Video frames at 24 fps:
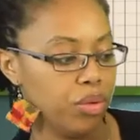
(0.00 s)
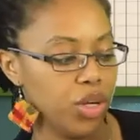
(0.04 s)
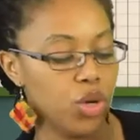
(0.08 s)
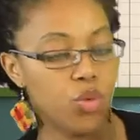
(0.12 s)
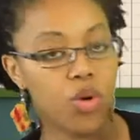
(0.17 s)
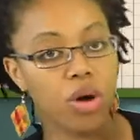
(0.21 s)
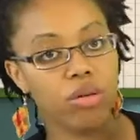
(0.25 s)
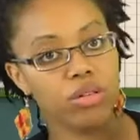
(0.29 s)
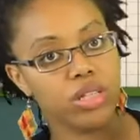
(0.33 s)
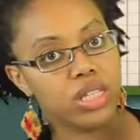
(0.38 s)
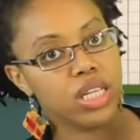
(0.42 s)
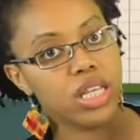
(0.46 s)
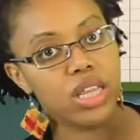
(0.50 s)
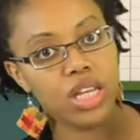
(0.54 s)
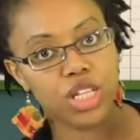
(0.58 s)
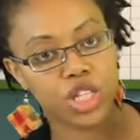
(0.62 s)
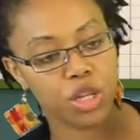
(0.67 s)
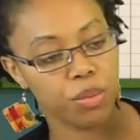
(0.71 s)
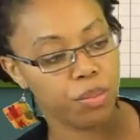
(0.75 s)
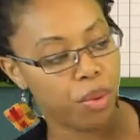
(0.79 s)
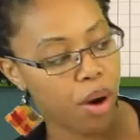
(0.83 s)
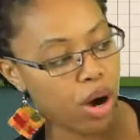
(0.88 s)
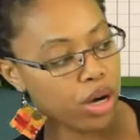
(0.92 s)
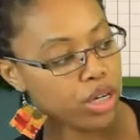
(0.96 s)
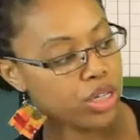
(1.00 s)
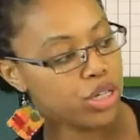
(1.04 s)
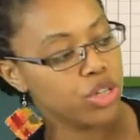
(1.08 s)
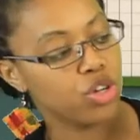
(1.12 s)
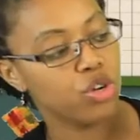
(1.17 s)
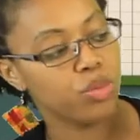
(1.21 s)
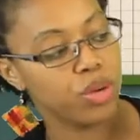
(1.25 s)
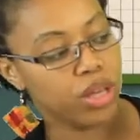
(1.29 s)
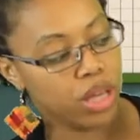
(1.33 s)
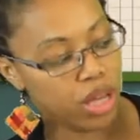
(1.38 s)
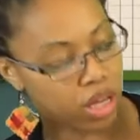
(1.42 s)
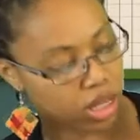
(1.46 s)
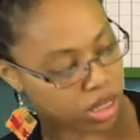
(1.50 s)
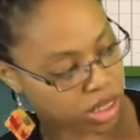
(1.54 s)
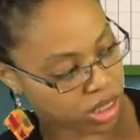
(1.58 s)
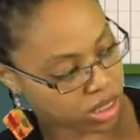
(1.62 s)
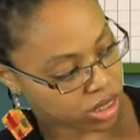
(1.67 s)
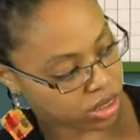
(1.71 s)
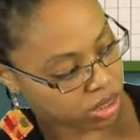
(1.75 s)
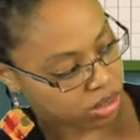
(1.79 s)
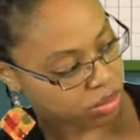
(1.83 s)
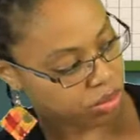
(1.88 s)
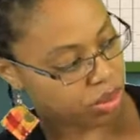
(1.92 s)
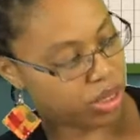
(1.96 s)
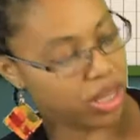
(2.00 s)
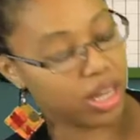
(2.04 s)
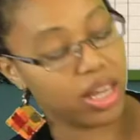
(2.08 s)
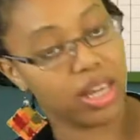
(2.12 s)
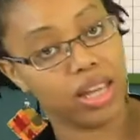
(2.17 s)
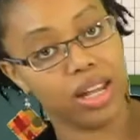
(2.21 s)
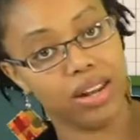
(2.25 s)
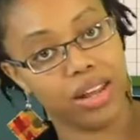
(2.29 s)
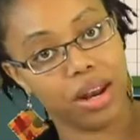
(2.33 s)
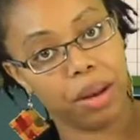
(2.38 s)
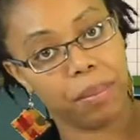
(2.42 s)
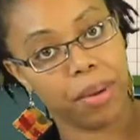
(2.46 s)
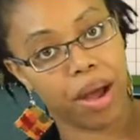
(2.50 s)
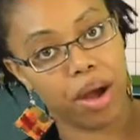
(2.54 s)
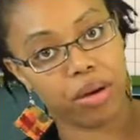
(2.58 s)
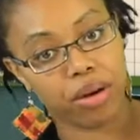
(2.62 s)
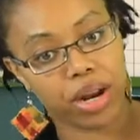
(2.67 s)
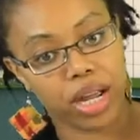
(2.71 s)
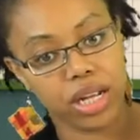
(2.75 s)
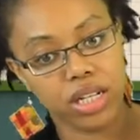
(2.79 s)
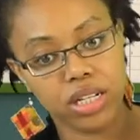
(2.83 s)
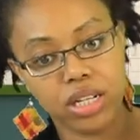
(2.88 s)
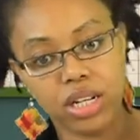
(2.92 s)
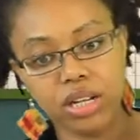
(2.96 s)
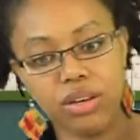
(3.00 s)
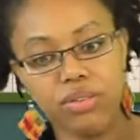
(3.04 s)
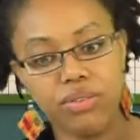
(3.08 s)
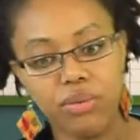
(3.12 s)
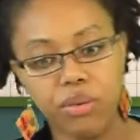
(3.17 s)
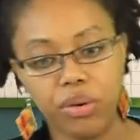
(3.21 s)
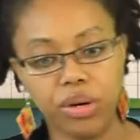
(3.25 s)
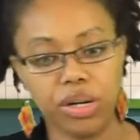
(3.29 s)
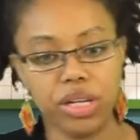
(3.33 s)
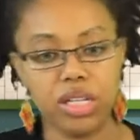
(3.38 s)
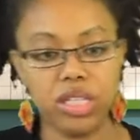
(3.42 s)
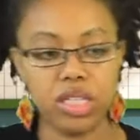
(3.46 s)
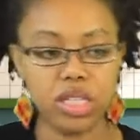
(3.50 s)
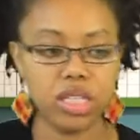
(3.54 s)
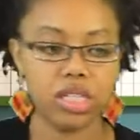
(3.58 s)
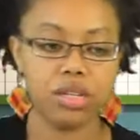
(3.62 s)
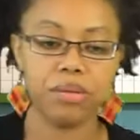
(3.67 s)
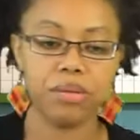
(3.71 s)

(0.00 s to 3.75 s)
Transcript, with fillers: you won't see this in part two because we end at about nineteen forties.